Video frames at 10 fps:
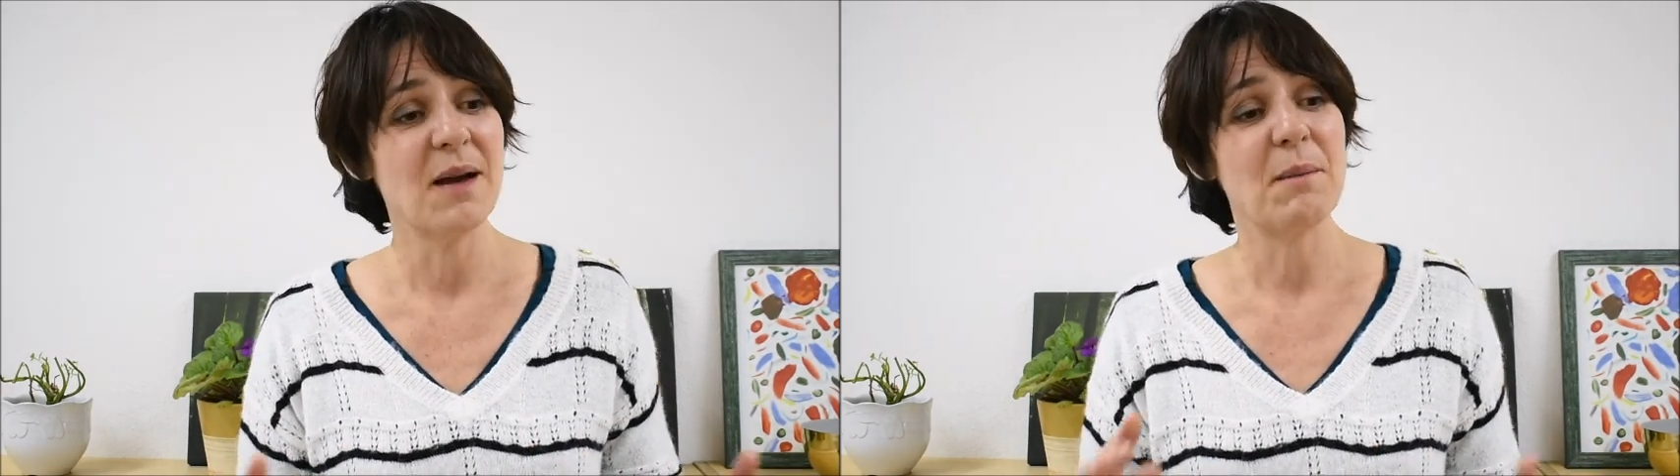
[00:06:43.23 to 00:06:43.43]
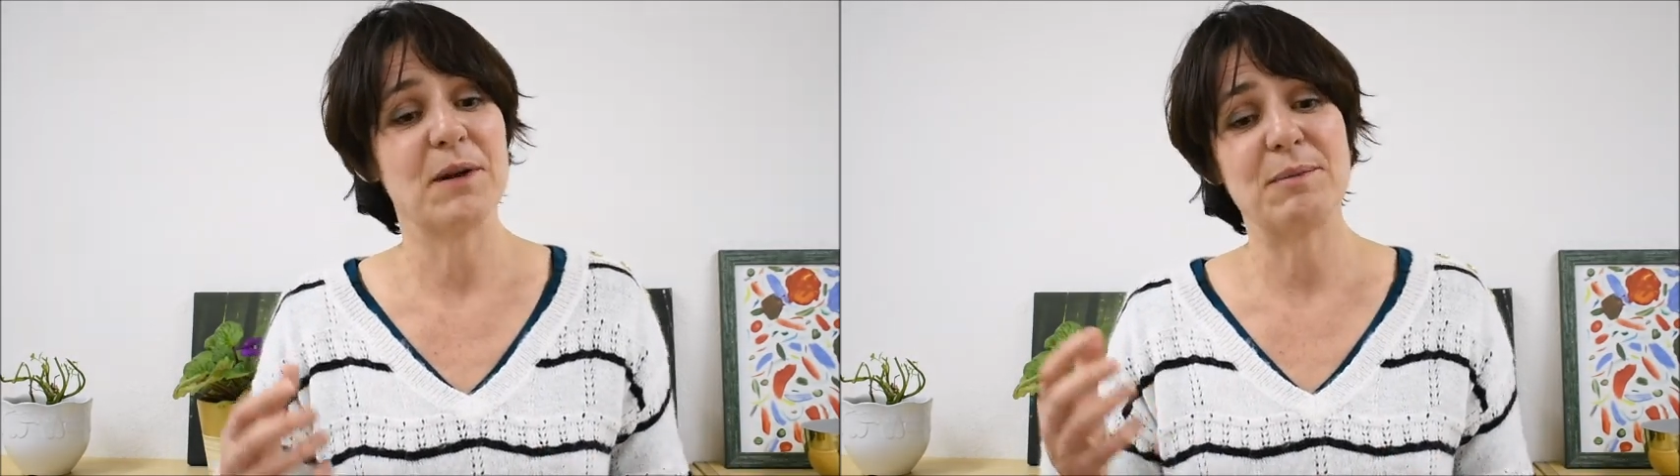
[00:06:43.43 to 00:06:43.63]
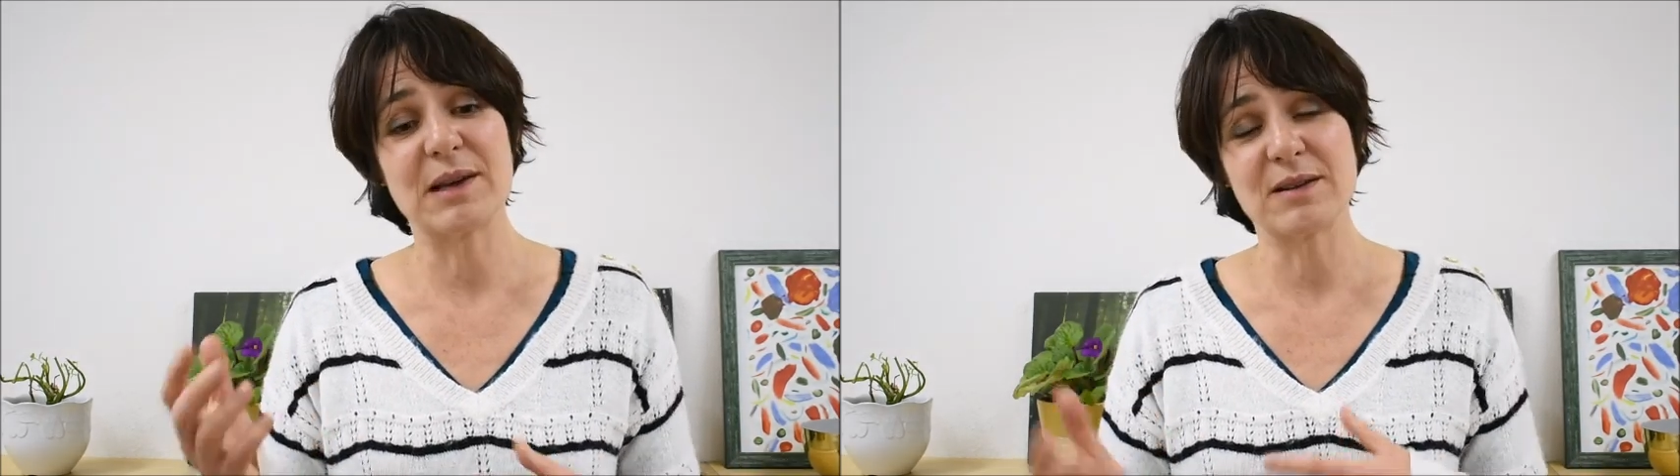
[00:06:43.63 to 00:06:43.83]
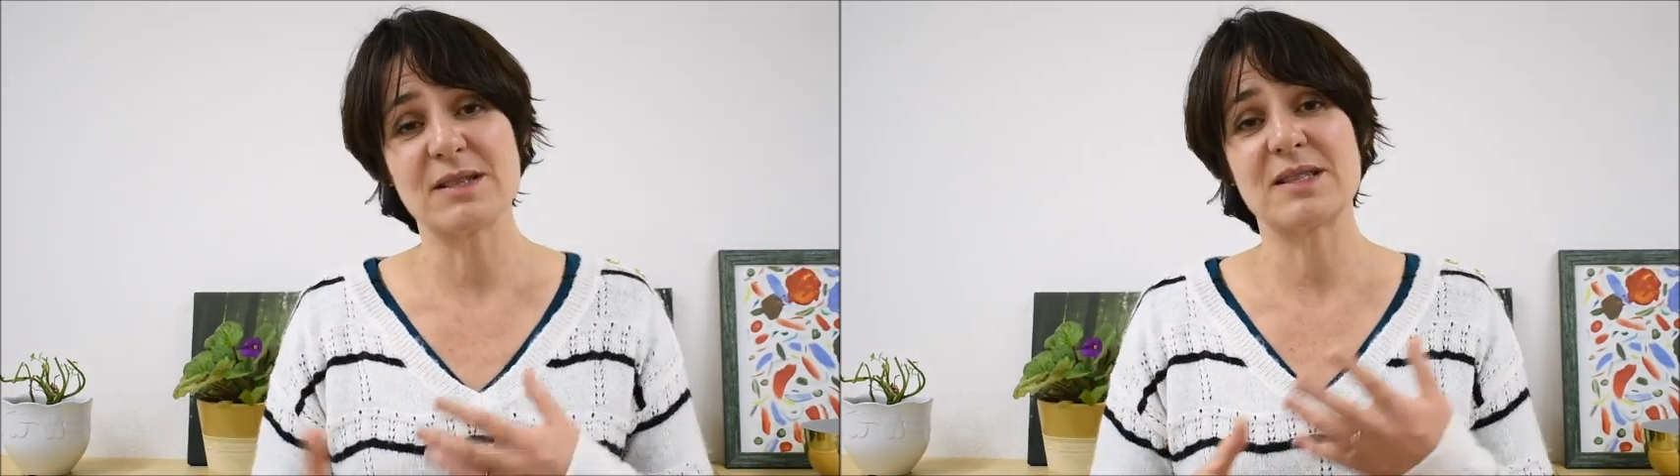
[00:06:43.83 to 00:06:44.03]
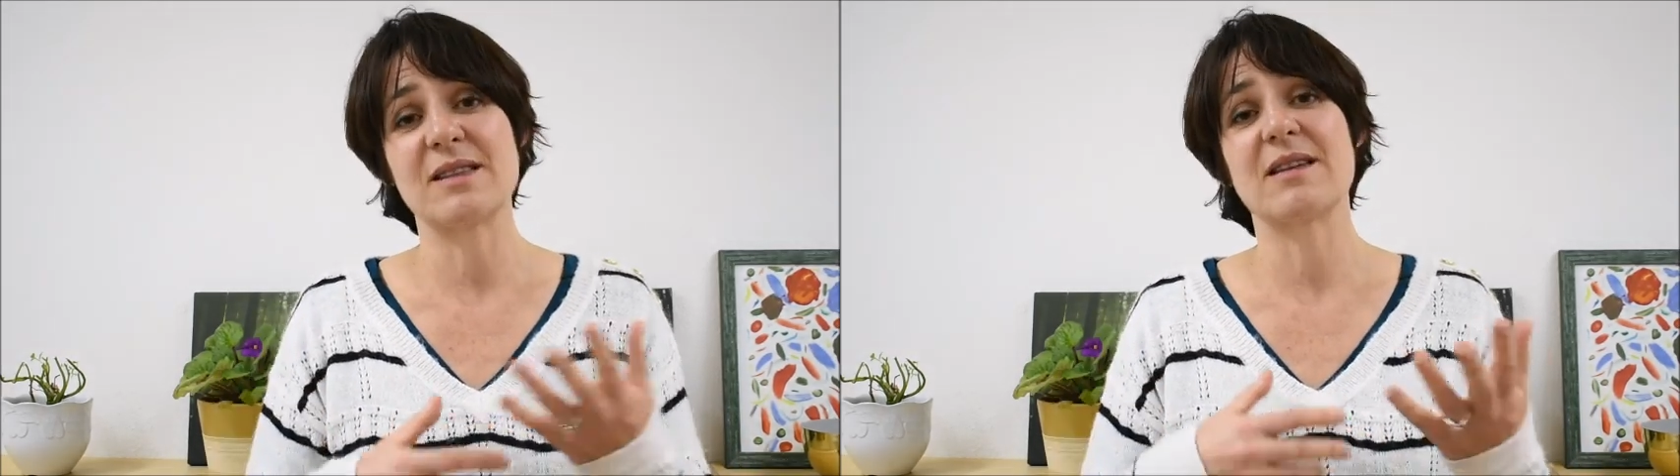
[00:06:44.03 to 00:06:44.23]
but
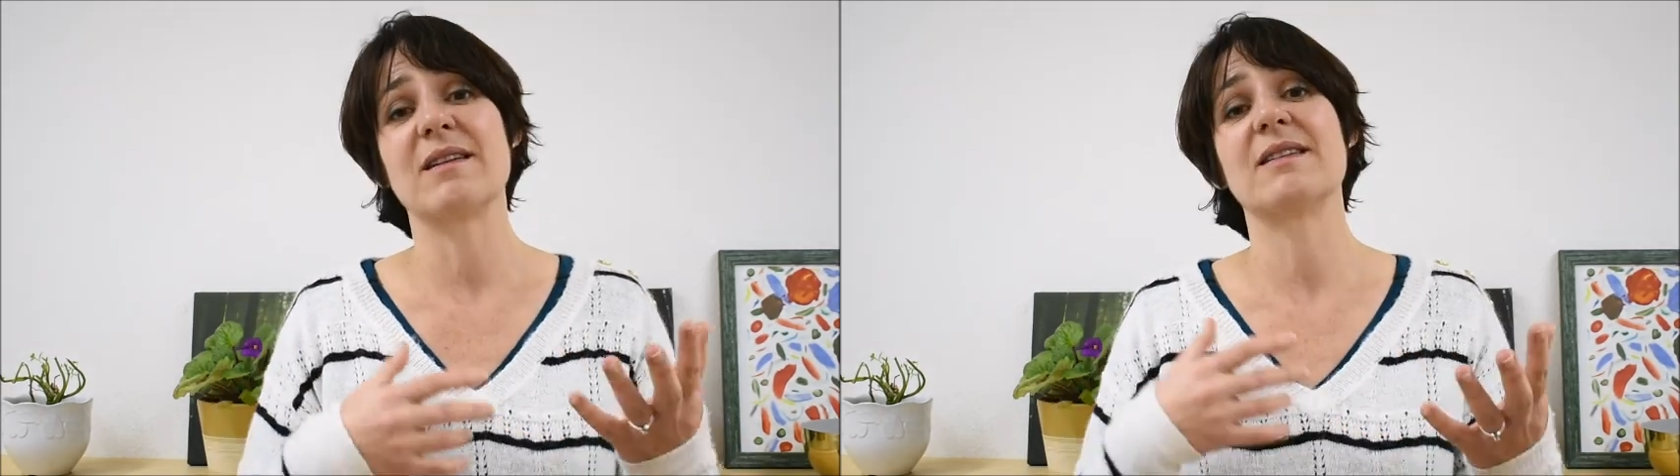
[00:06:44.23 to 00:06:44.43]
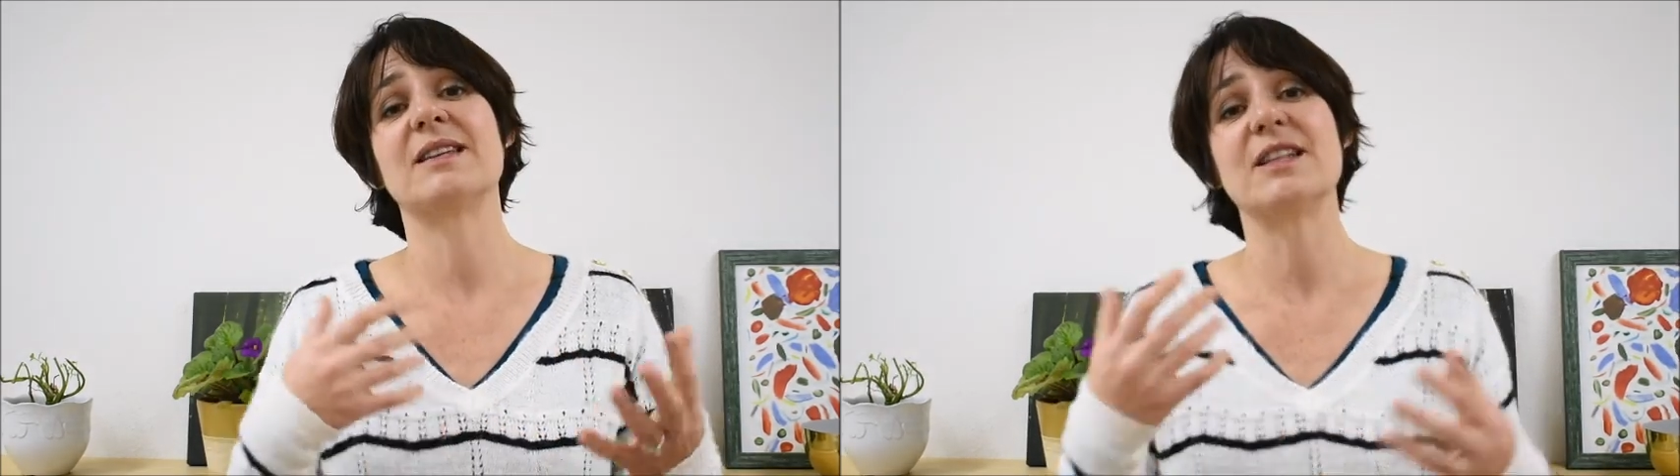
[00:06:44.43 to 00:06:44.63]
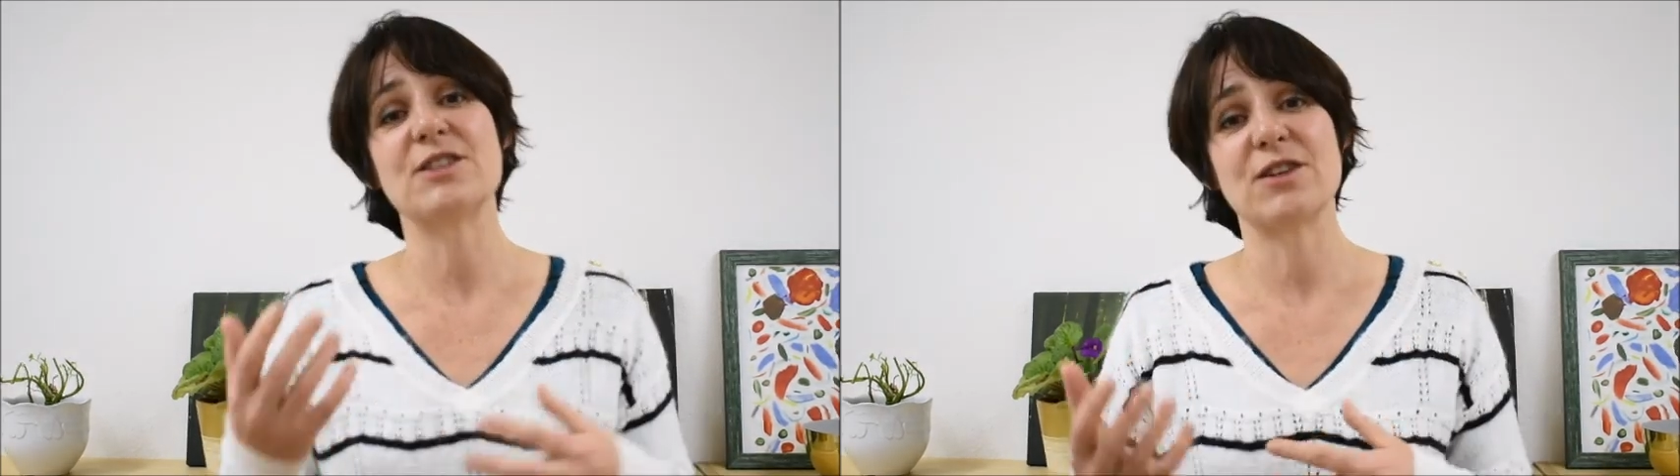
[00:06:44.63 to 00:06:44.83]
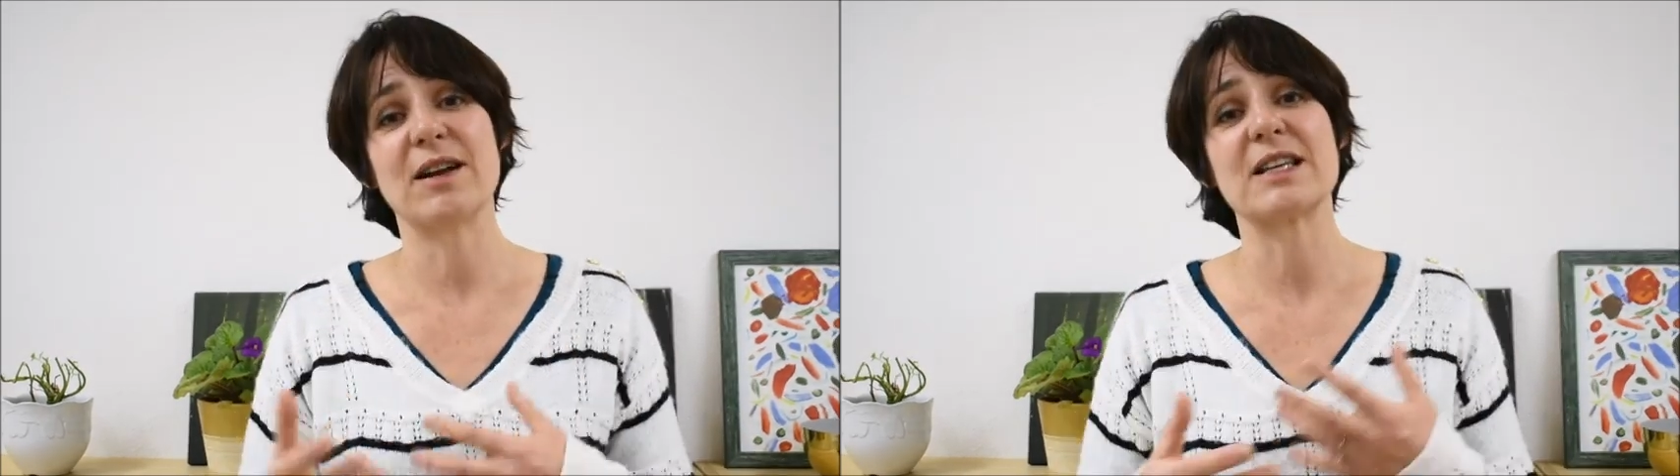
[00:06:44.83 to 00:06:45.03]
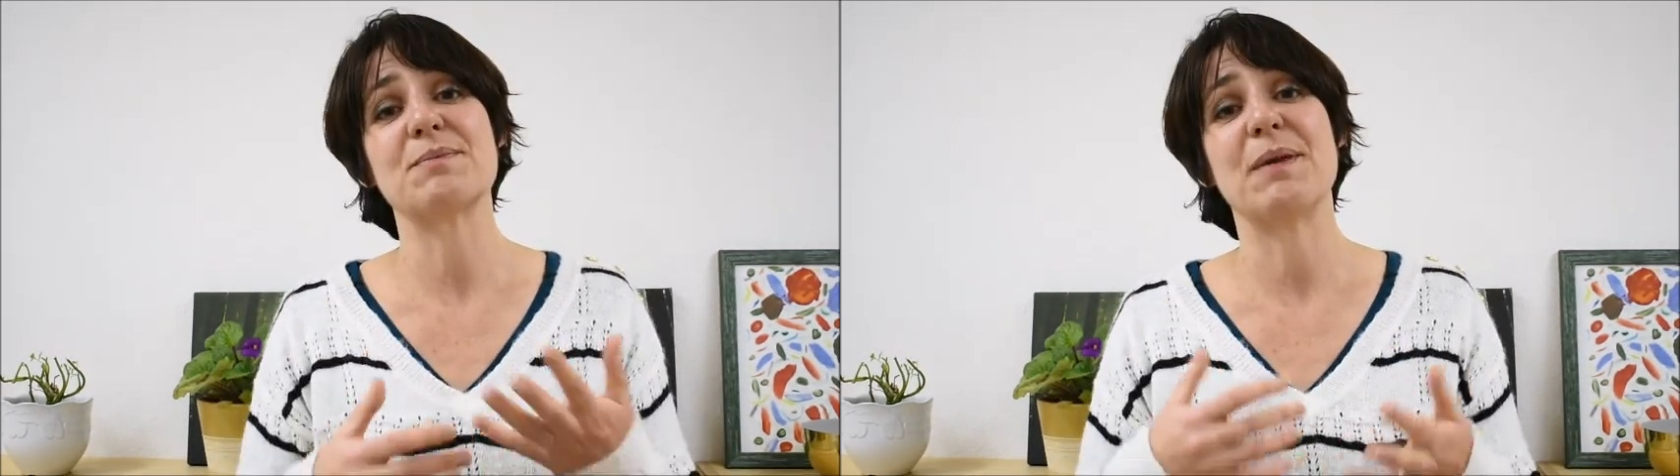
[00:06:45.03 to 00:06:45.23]
because the teacher
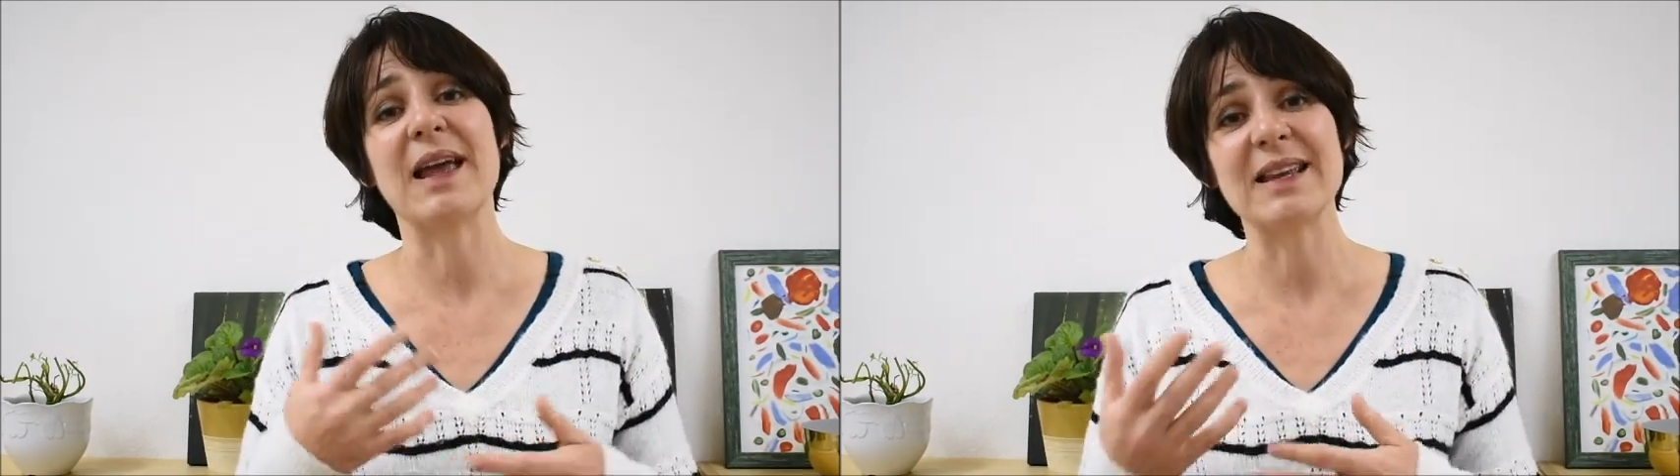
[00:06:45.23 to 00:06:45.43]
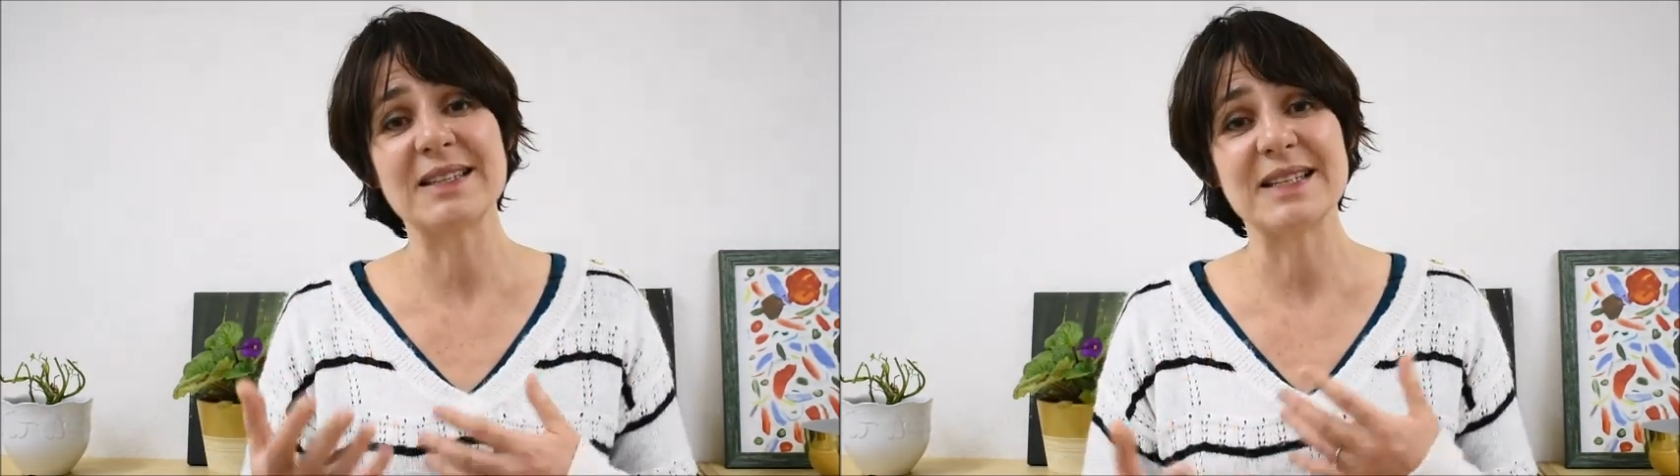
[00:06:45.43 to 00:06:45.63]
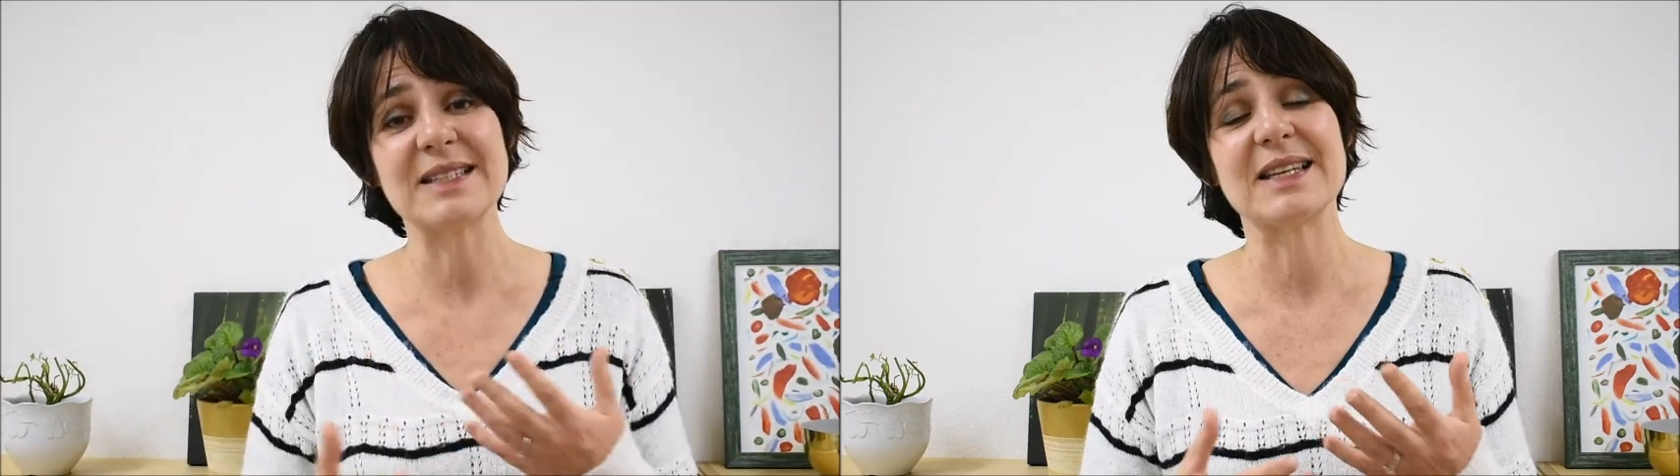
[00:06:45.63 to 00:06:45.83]
explained it